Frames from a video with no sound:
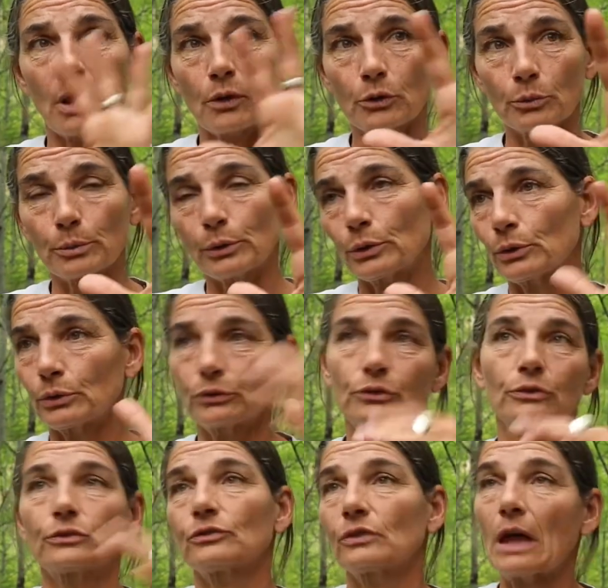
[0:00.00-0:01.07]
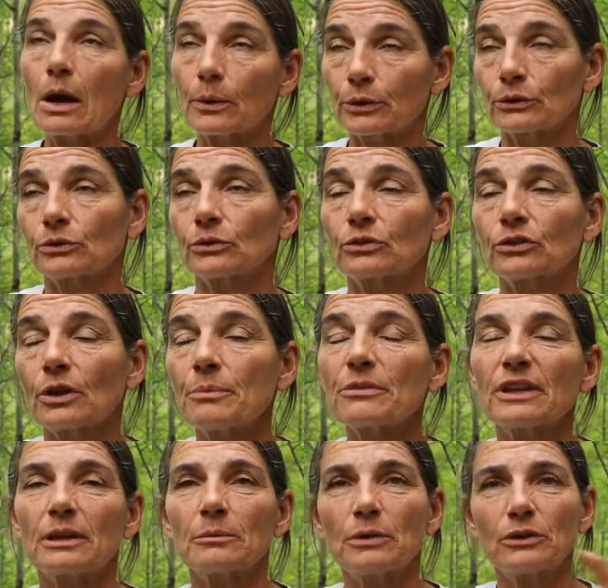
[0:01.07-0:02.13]
other birds or flowers or
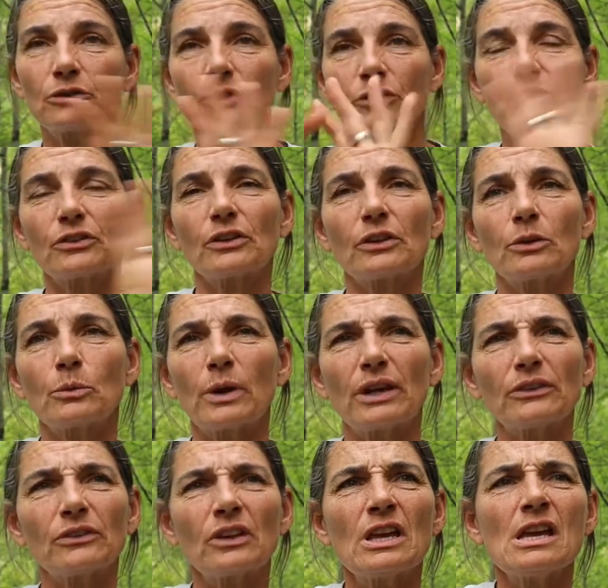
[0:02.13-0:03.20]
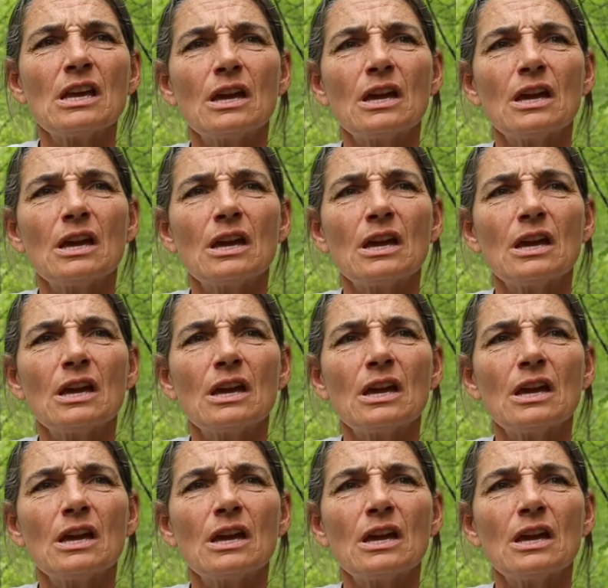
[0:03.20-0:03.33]
something, but just silhouettes,